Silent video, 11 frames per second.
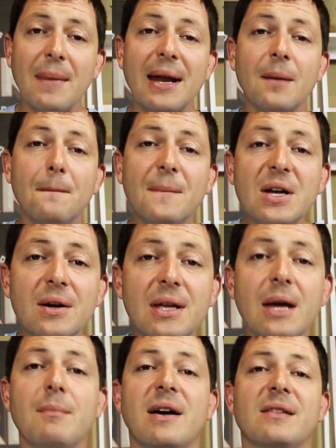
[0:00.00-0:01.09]
I made a
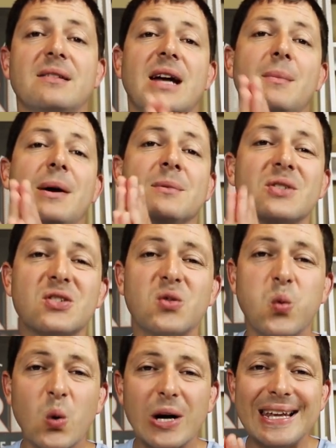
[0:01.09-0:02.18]
million by the time I was
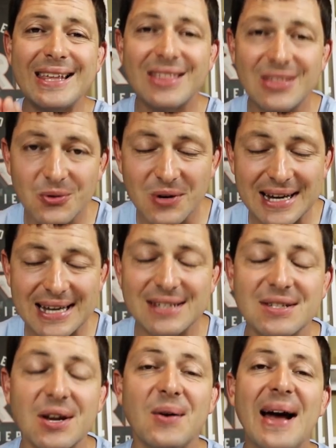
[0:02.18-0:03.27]
23.
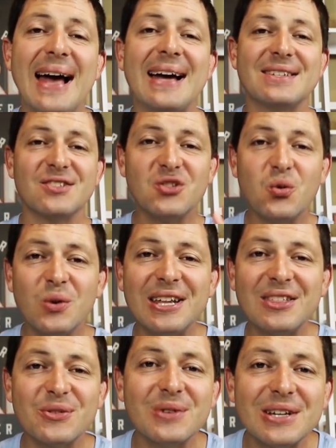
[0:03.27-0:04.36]
So as a
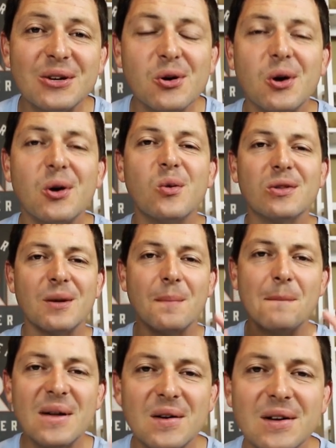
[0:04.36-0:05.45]
23 year old with a
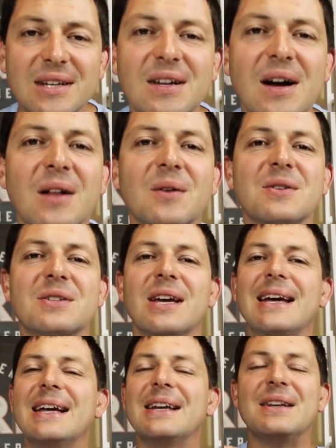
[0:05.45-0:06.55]
million dollars,
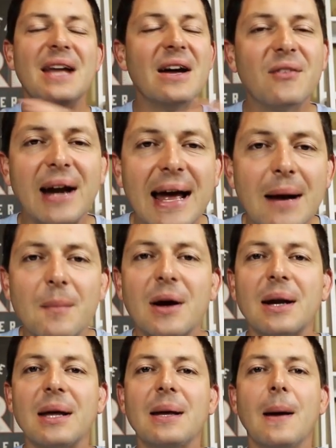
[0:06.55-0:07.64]
never had
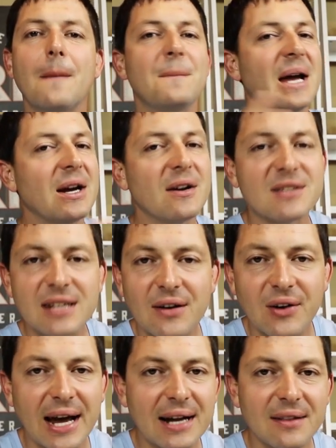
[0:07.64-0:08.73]
money, parents
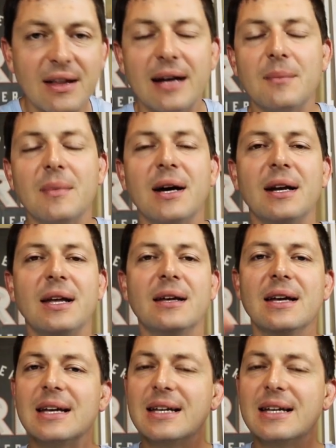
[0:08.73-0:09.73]
never had a lot of money,